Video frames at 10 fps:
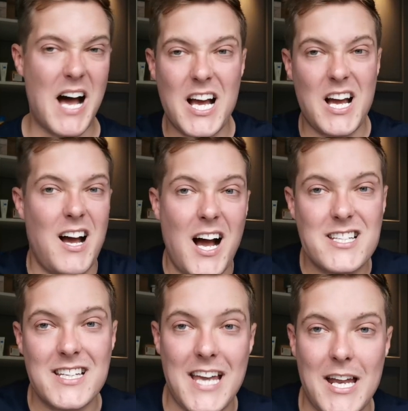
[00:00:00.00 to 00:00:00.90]
I,
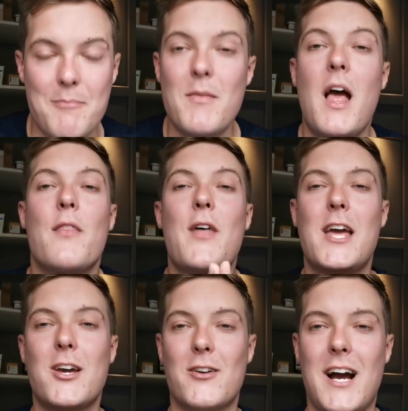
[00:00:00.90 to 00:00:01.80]
I didn't get it.
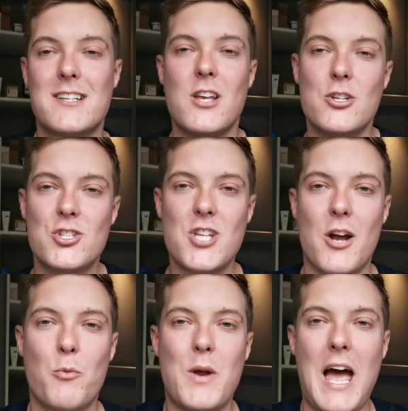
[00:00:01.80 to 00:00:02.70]
There you go, guys.
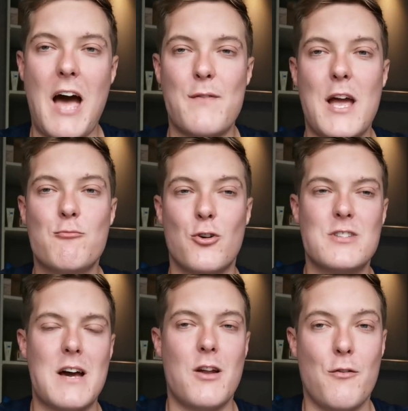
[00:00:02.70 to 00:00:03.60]
So we have a
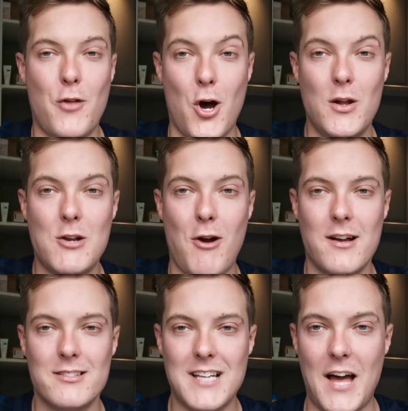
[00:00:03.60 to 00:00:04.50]
rundown of the Holy
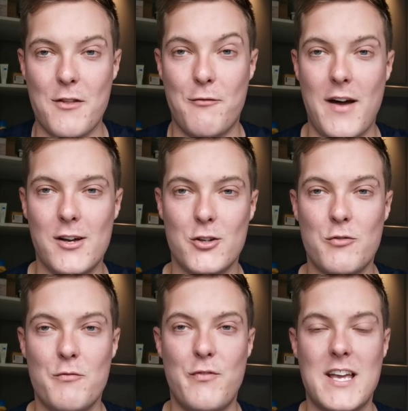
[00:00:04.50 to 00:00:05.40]
Grails and the
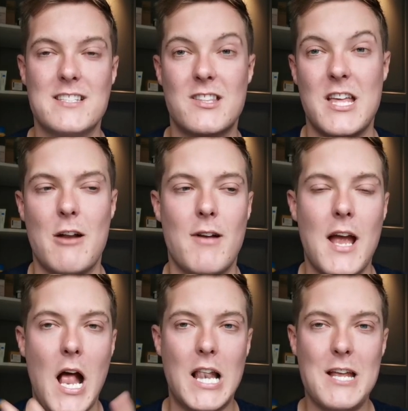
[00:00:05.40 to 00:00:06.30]
fails from Face
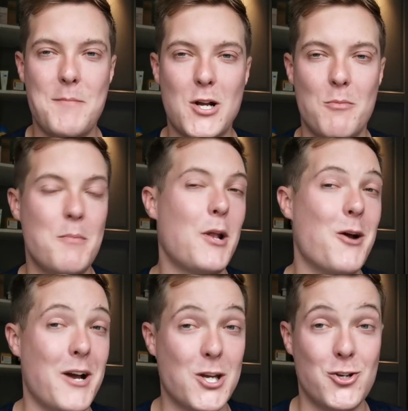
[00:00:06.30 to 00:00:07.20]
Theory. Leave me a comment
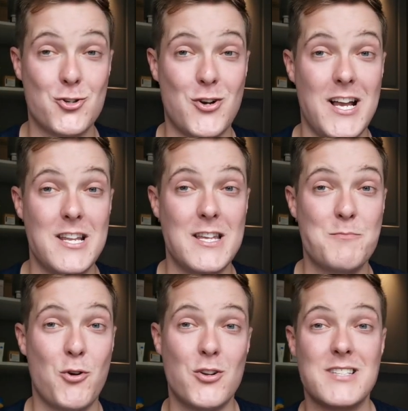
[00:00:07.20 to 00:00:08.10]
below. Are you going to try any of
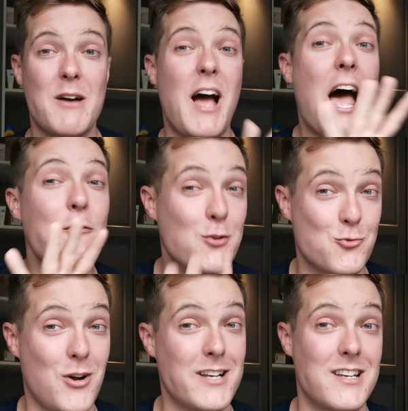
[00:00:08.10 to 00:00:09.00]
these products out? Have
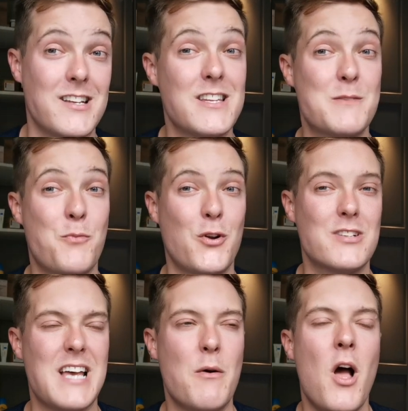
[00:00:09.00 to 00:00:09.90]
you tried any of these
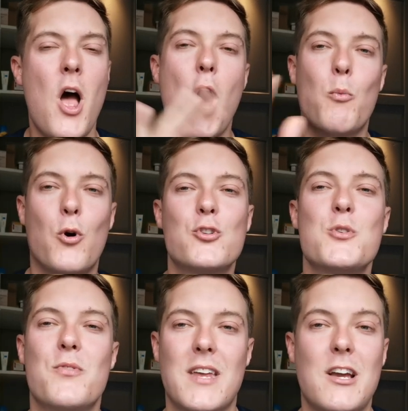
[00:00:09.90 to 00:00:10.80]
products out? And what
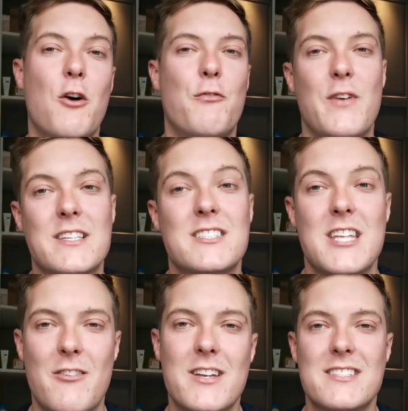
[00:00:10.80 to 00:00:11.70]
do you think of Face
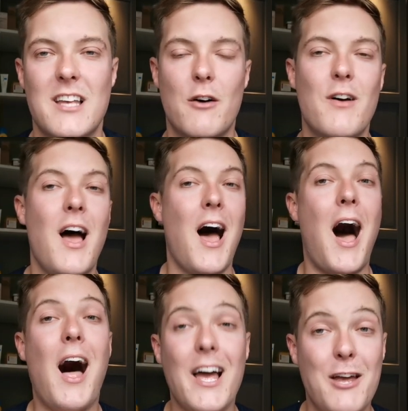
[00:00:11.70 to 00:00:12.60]
Theory itself?
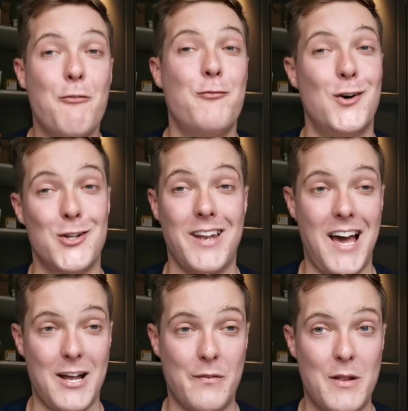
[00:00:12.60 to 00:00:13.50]
I have fallen
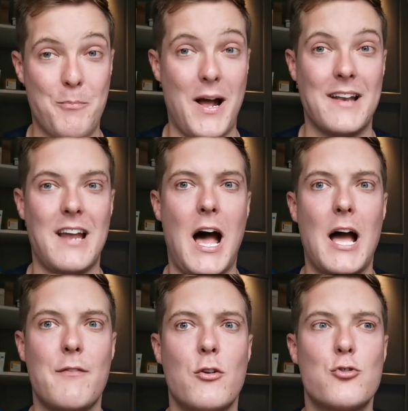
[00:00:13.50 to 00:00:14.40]
hard for the brand.
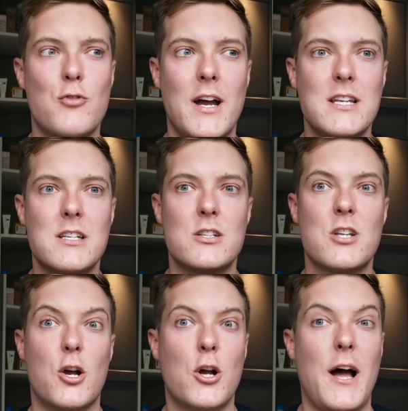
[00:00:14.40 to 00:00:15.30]
I've tried
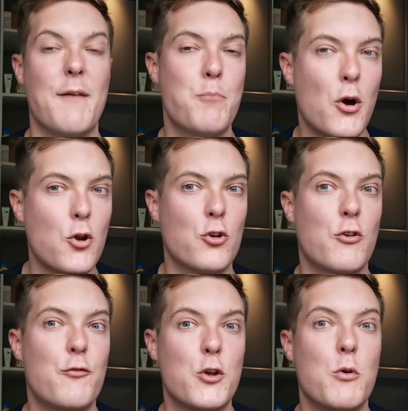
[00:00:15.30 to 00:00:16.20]
to I put on
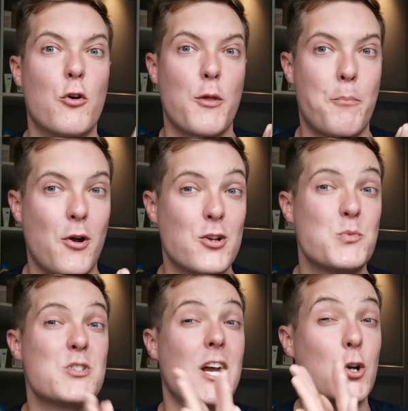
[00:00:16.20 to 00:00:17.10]
order a few other
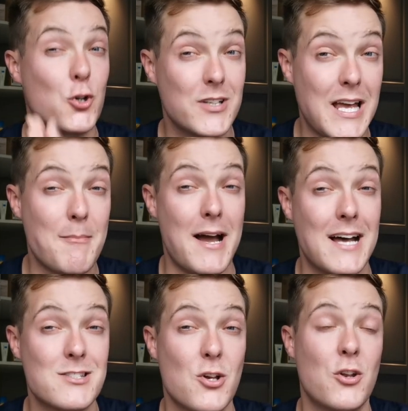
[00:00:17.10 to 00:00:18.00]
products which I couldn't get my
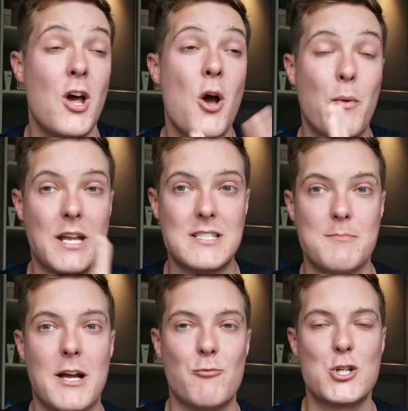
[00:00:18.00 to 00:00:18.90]
hands on when I
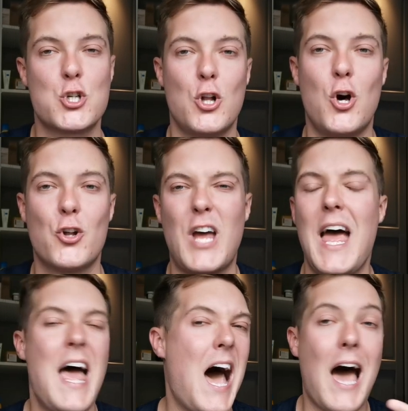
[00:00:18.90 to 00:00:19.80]
did my original
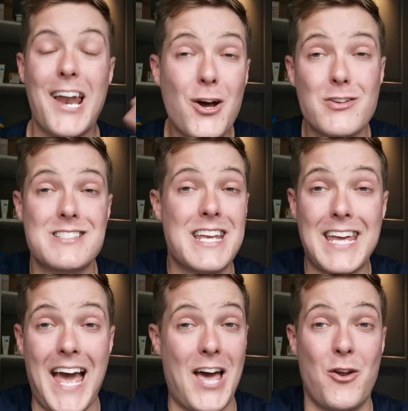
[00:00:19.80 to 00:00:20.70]
order, and I
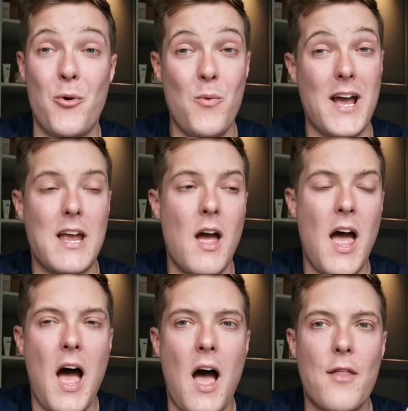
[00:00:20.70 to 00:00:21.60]
honestly cannot wait.
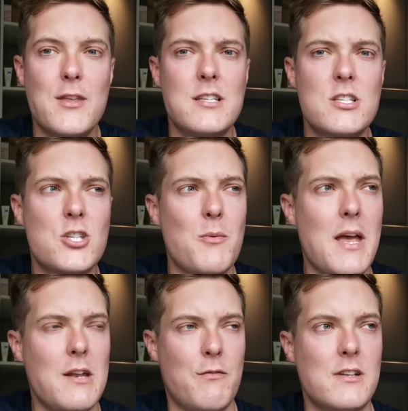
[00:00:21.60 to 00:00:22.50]
This is so
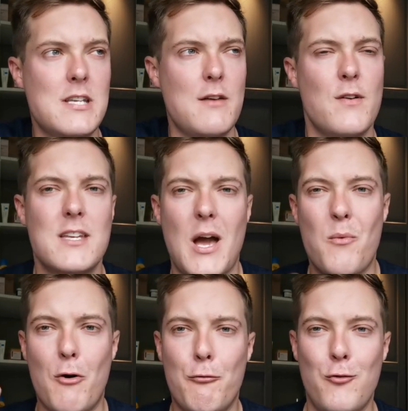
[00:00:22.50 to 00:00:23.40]
innovative,
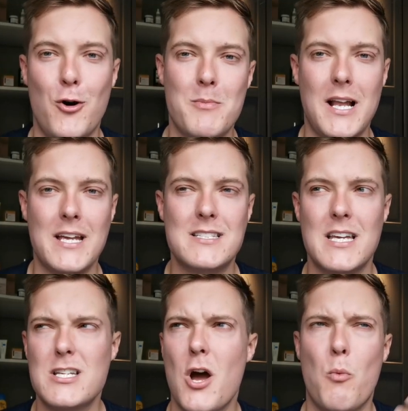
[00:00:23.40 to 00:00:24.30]
yet well
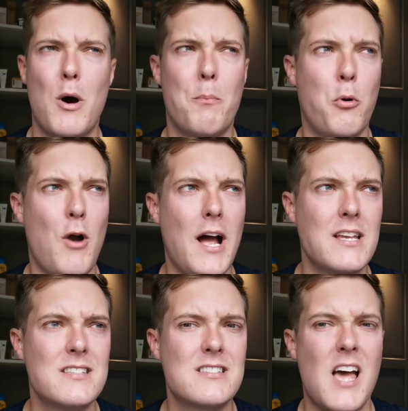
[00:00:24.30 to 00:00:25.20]
formulated, well
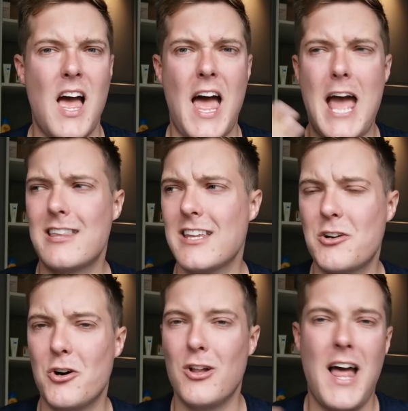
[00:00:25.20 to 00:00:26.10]
priced,
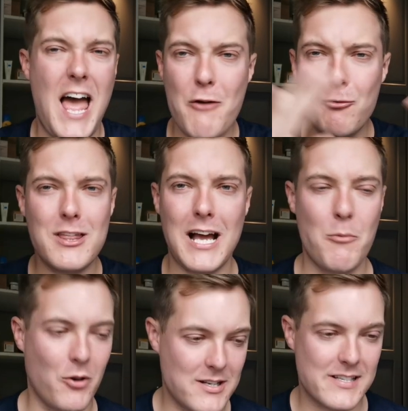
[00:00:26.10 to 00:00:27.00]
ethical, everything
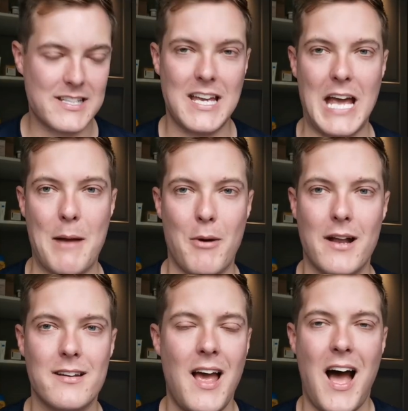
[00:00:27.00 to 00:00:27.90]
I want in a skincare
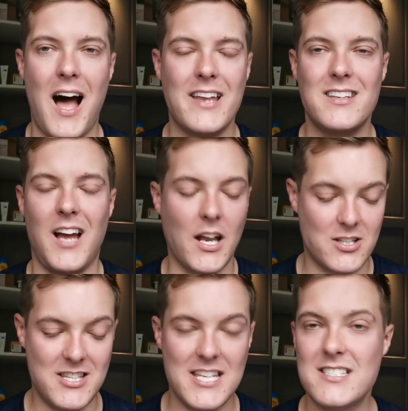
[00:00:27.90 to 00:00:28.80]
brand. I,
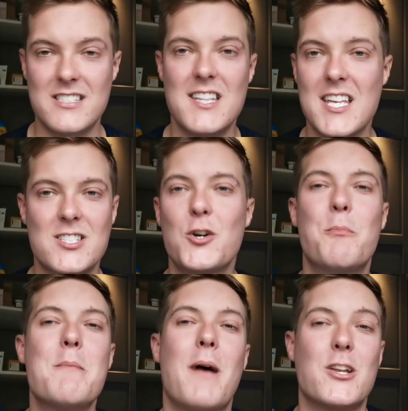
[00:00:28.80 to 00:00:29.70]
I this this
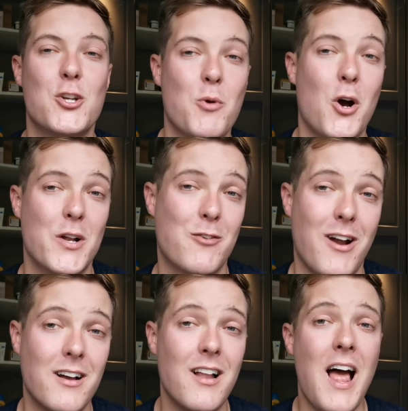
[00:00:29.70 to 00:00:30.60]
could be my new holy
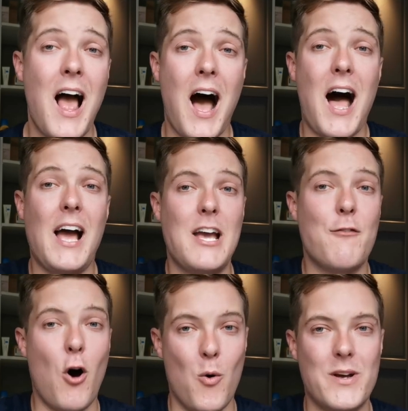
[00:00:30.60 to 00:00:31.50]
grail. I
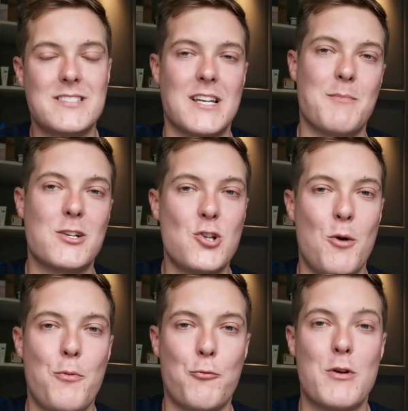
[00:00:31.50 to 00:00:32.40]
have always said my
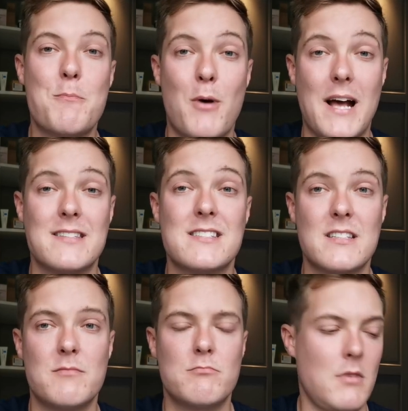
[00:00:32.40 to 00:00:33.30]
top three
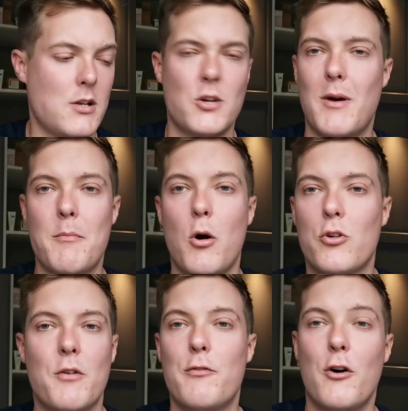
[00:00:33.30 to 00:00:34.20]
brands, I don't know why I'm
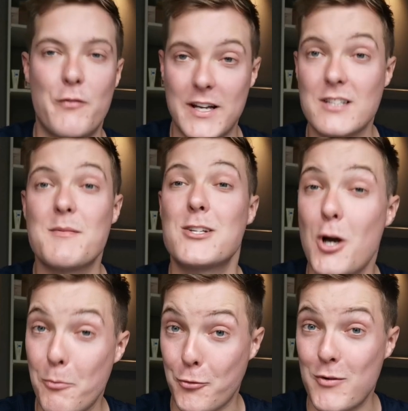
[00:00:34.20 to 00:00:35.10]
holding up four fingers, my
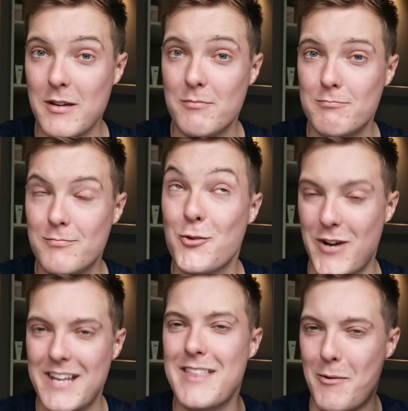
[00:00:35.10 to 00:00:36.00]
top three
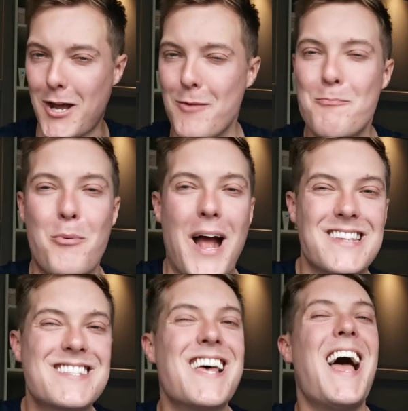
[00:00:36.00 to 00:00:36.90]
three, there we go,
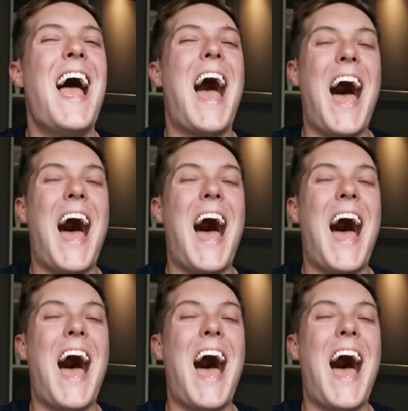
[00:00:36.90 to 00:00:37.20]
brands